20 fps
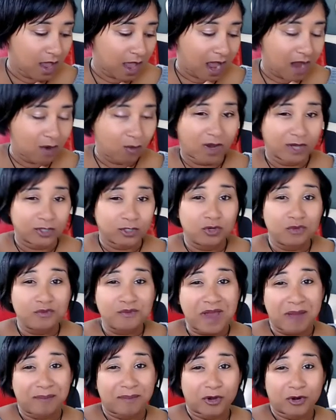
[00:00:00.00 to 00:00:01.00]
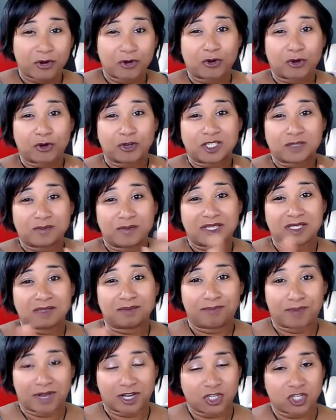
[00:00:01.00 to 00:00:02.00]
I want to map out our Christmas
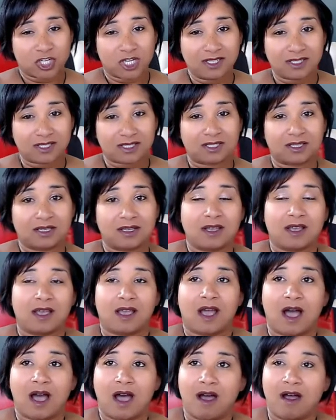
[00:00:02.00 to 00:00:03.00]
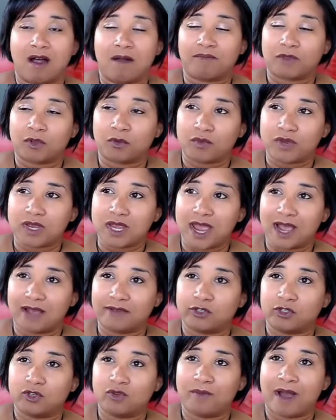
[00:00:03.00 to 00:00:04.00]
budget. We
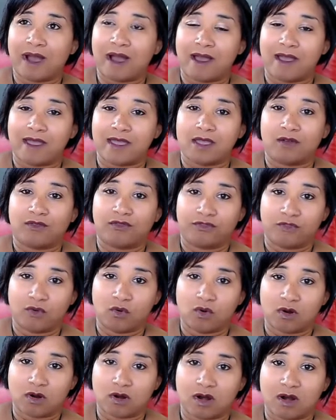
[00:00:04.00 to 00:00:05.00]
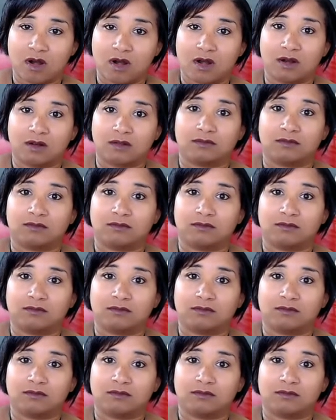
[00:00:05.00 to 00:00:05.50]
have to buy for